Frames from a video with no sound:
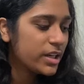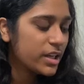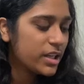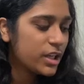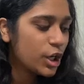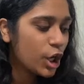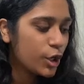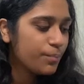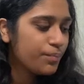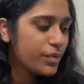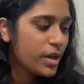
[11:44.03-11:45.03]
here.
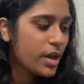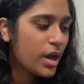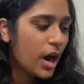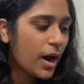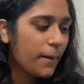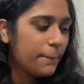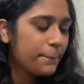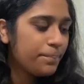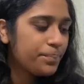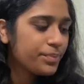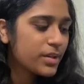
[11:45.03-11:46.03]
Um,
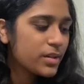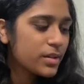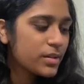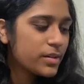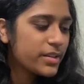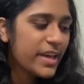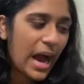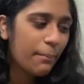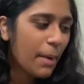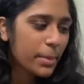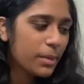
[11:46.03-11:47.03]
yeah,
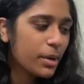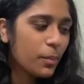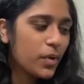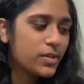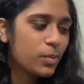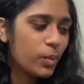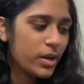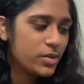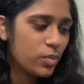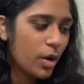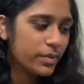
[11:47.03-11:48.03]
I'm gonna put him with what
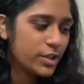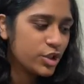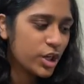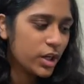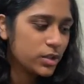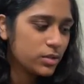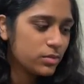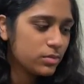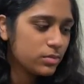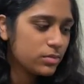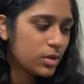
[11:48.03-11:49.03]
is wrong with this child.
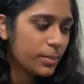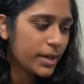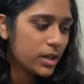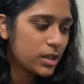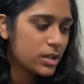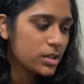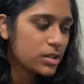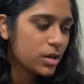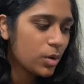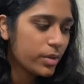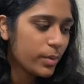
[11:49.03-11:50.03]
Oh my goodness,
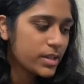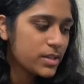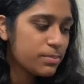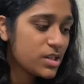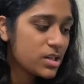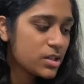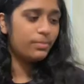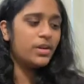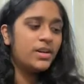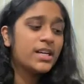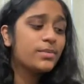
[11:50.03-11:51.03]
go in the right spot.
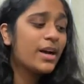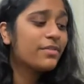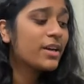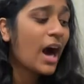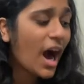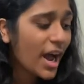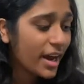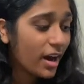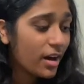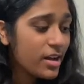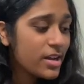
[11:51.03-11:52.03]
Next we have
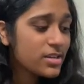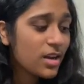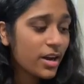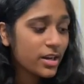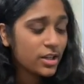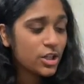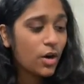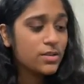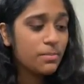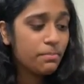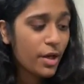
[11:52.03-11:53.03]
Kya, Sokka and
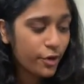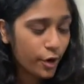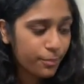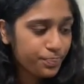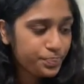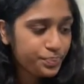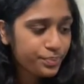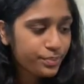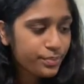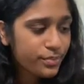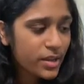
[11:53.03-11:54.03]
Katara's mother.
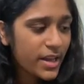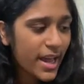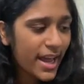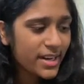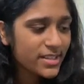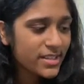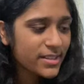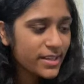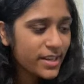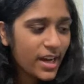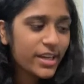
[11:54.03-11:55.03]
And
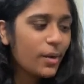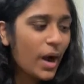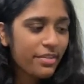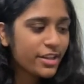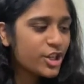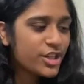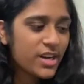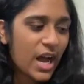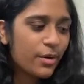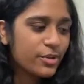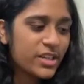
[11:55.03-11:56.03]
you know, I think she's an
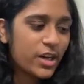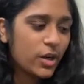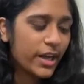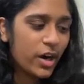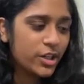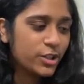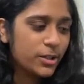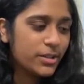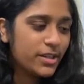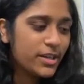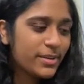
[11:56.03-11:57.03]
Iroh's Tale character
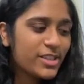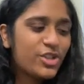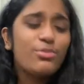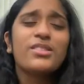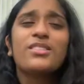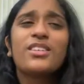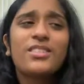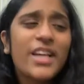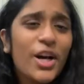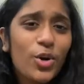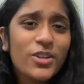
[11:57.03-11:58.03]
because she was
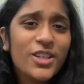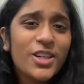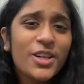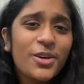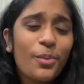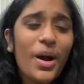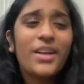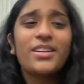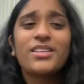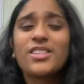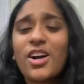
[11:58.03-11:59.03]
killed when
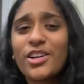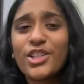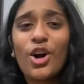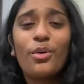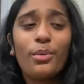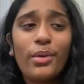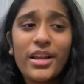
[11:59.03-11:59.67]
Sok and Katara were really